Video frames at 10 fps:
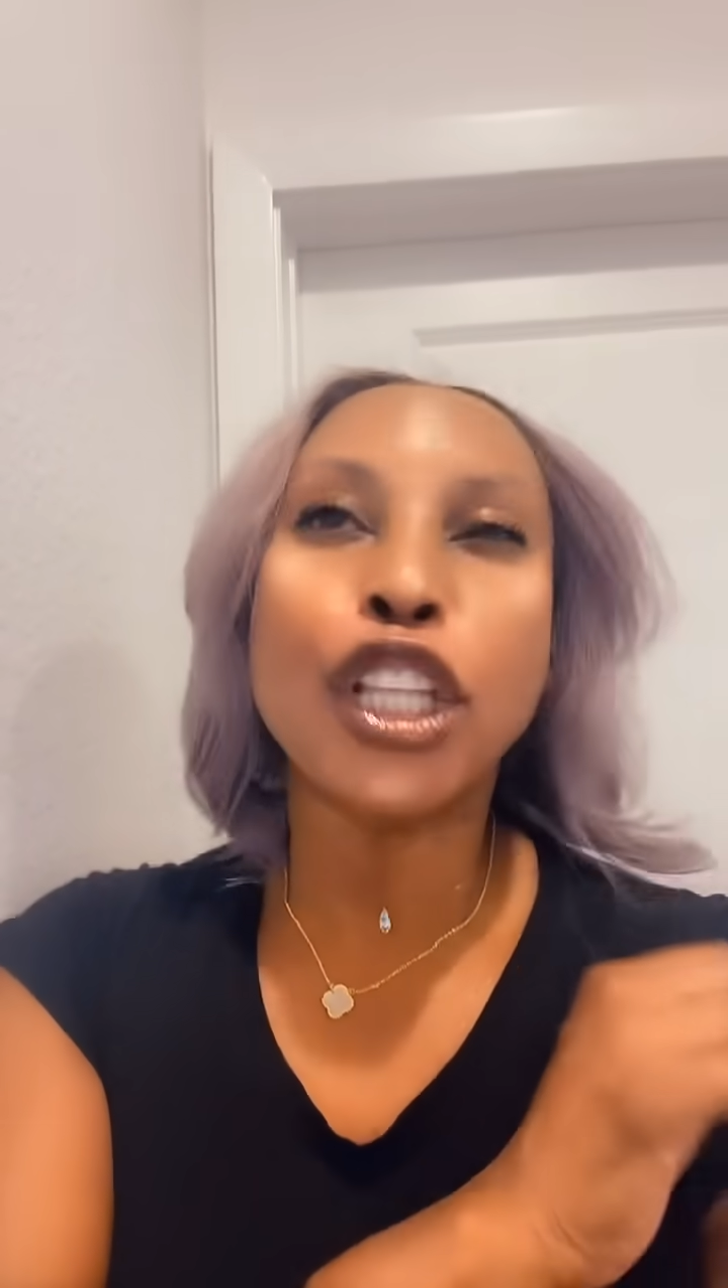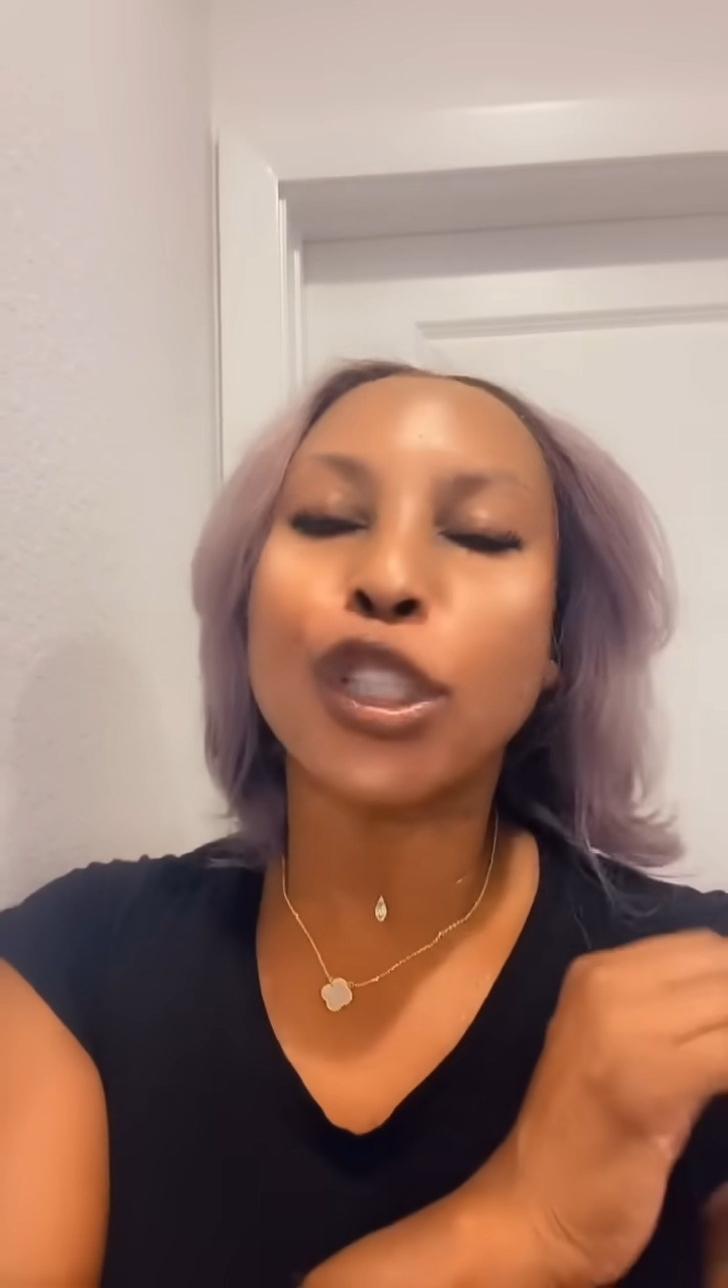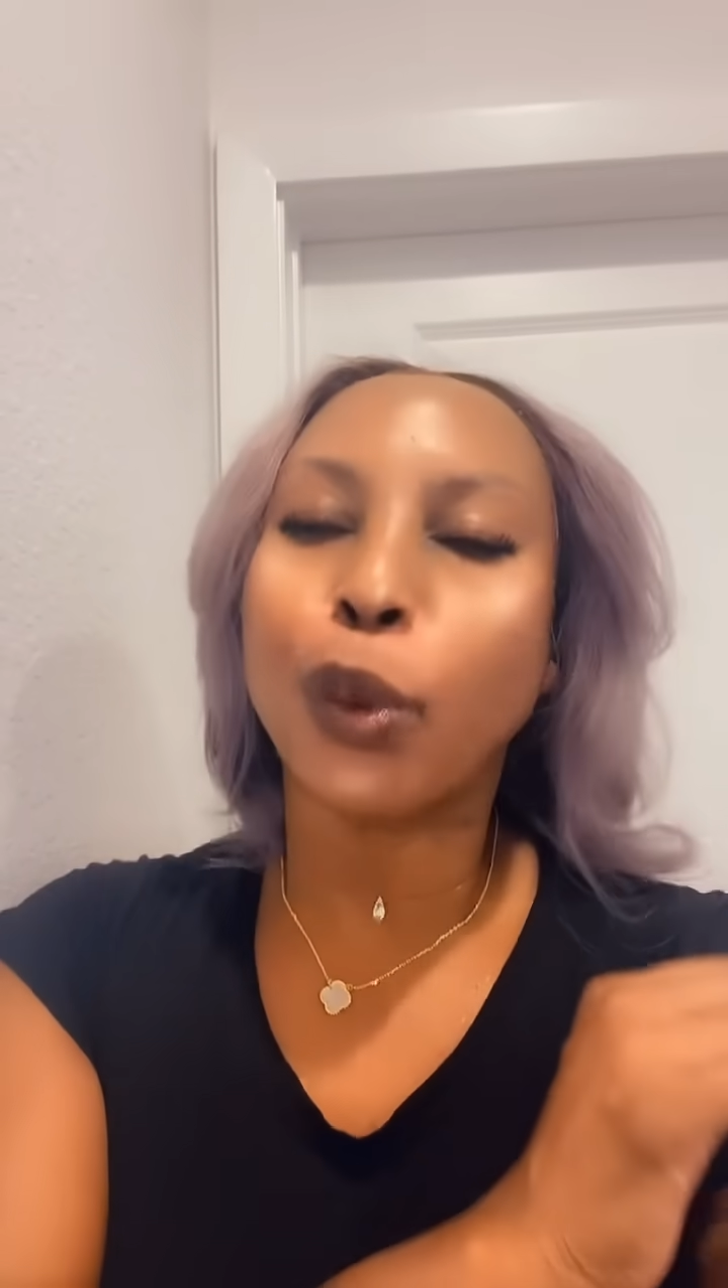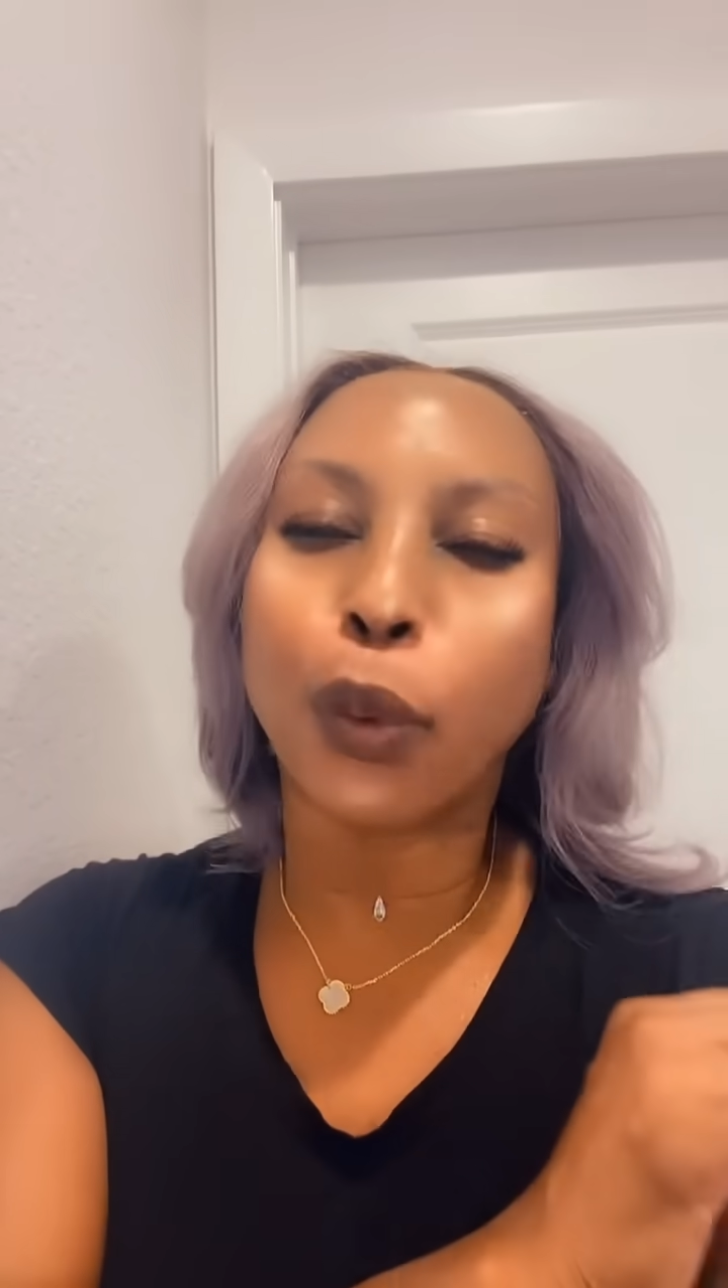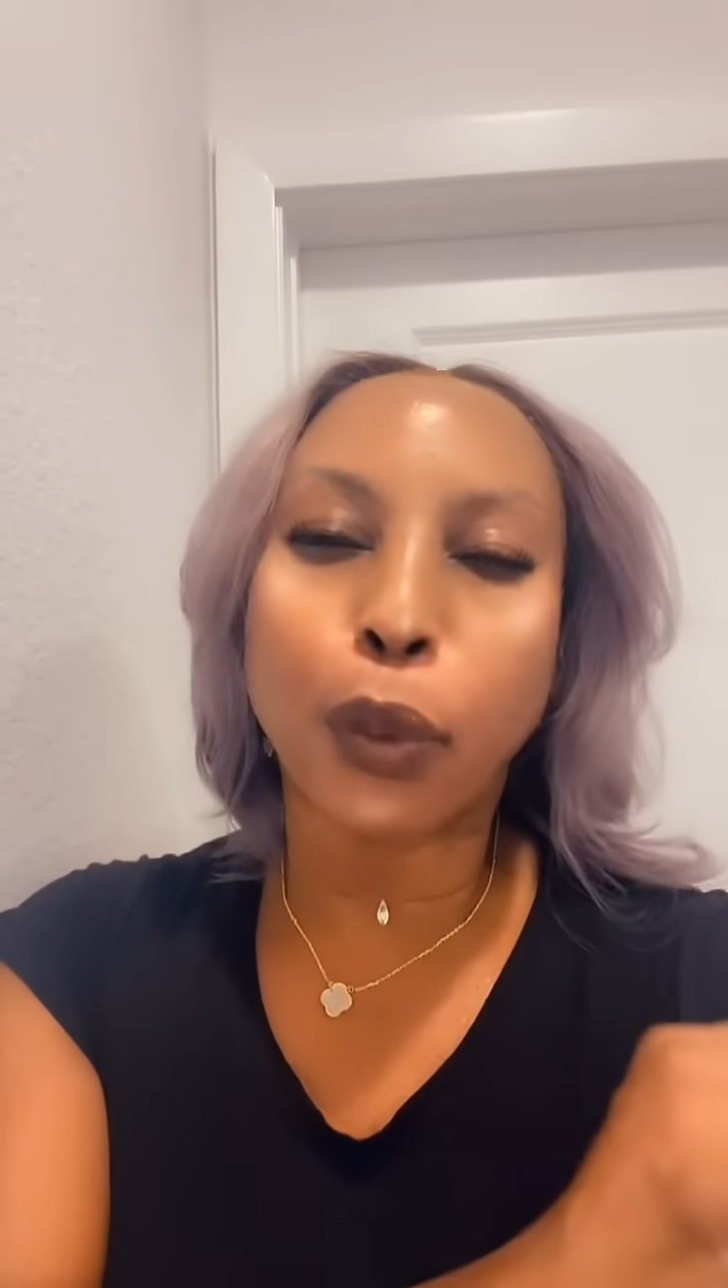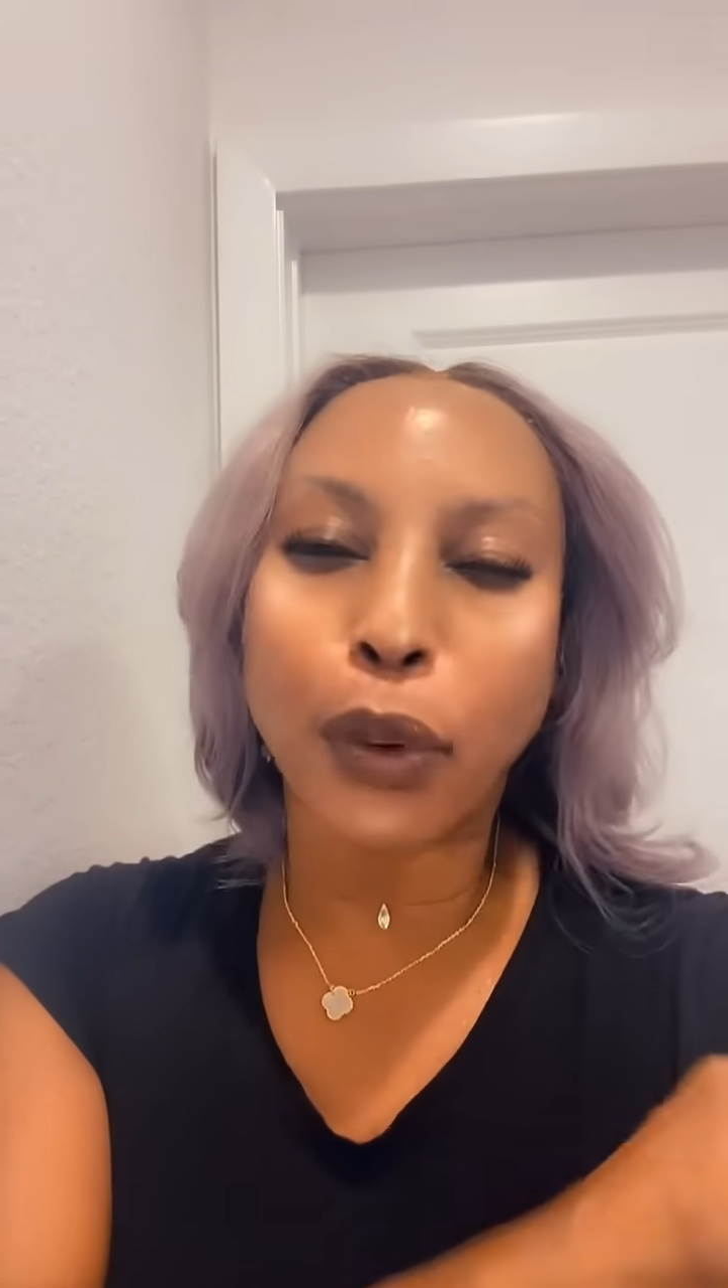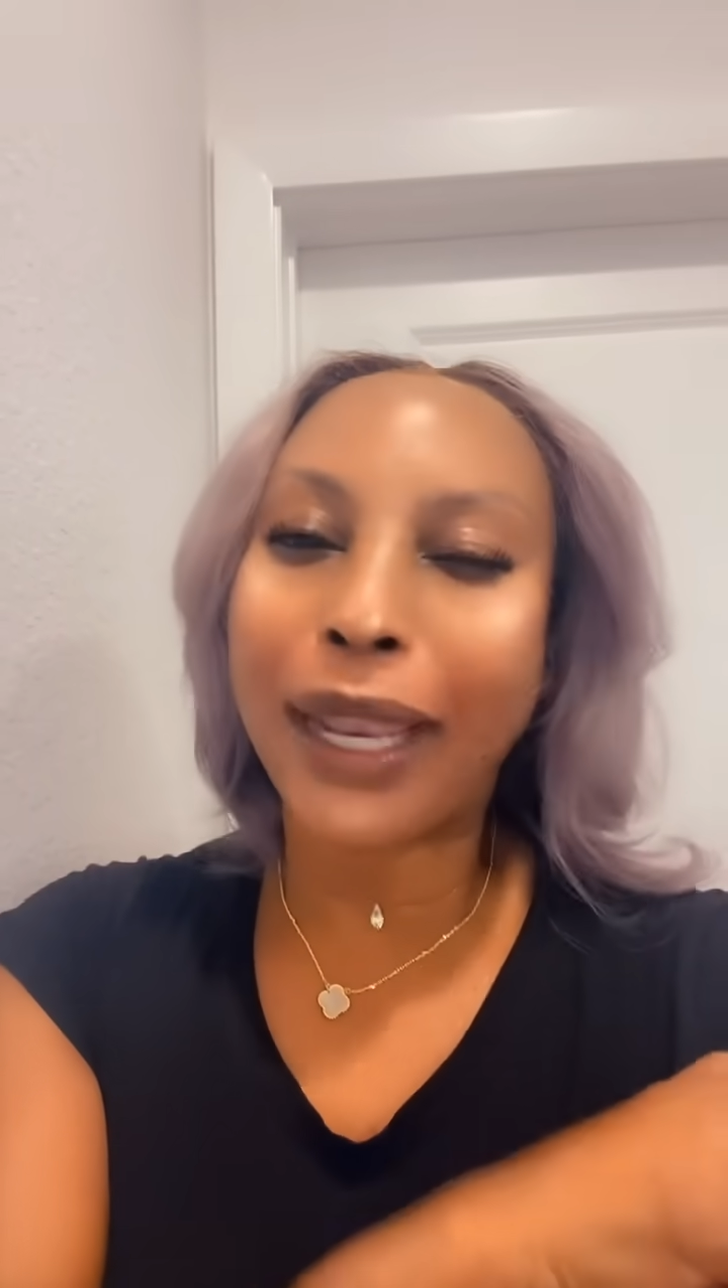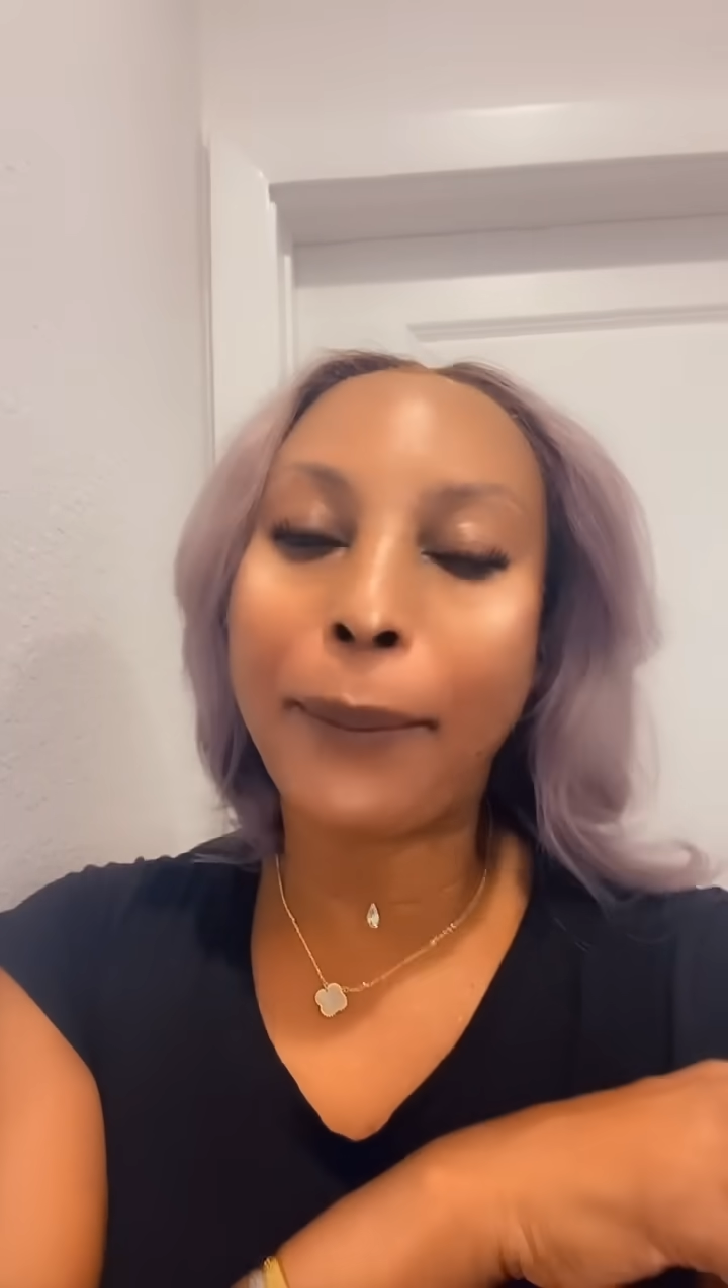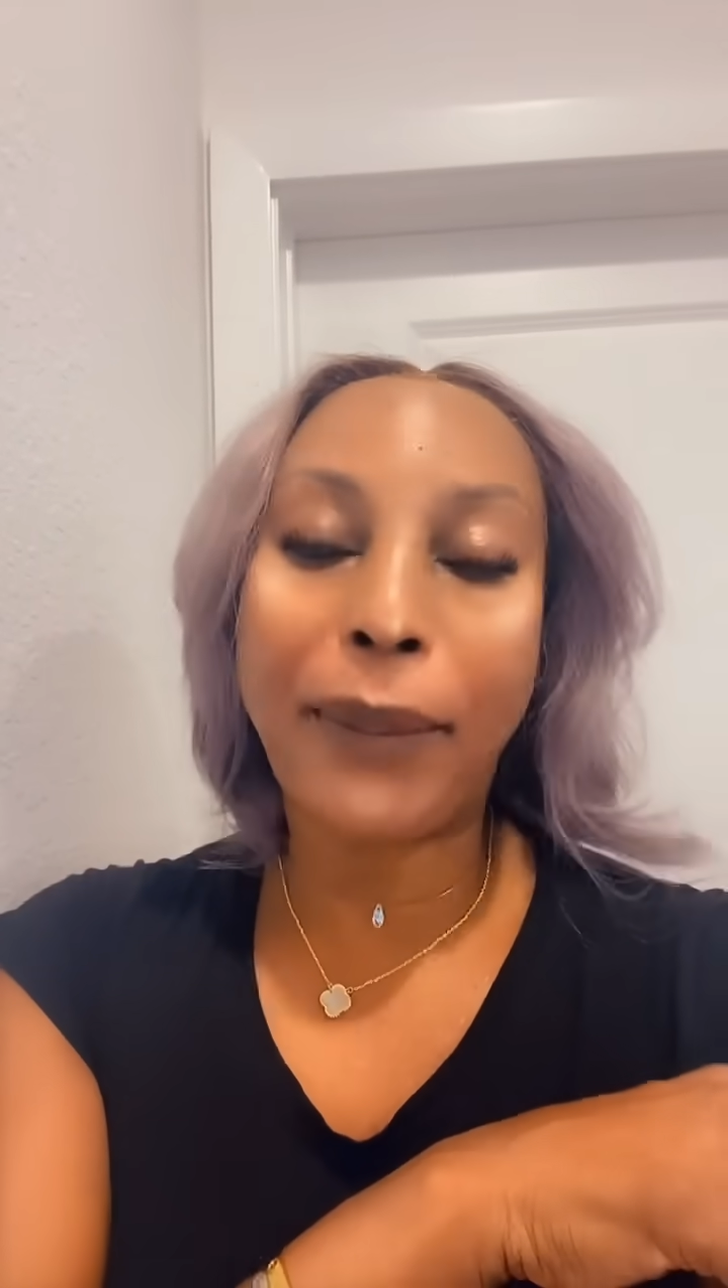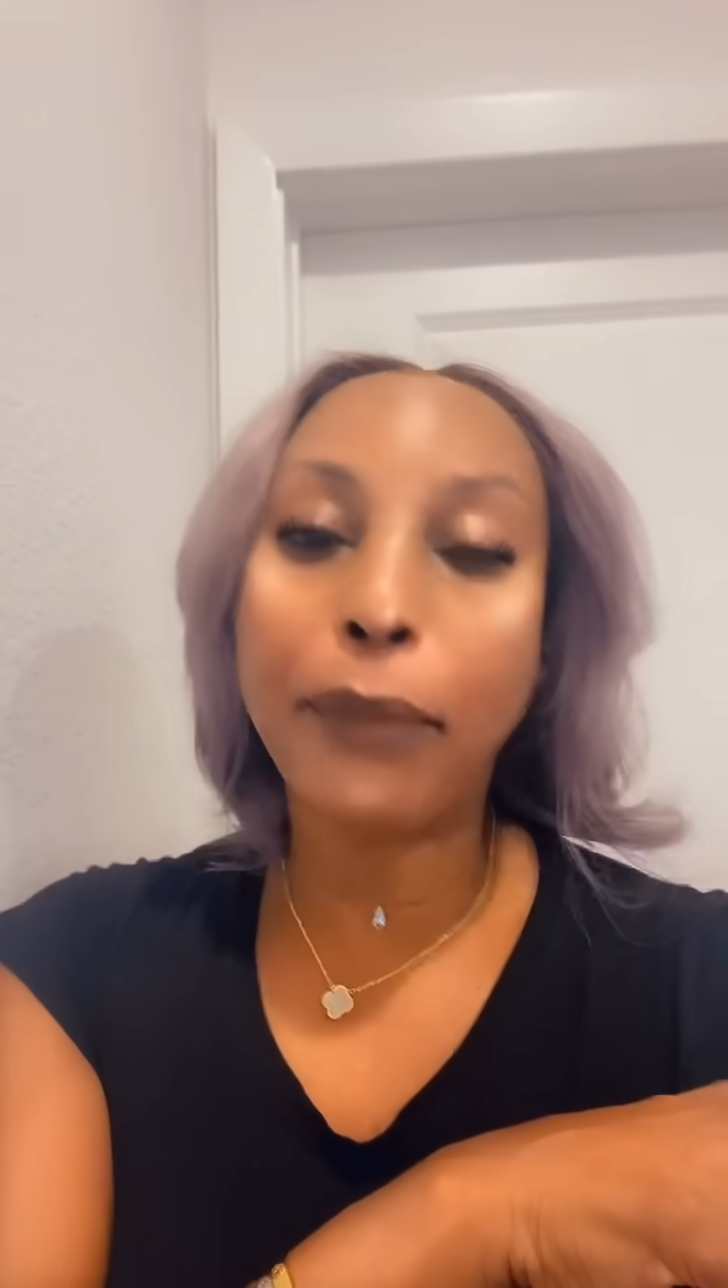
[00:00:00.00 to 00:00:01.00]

to really be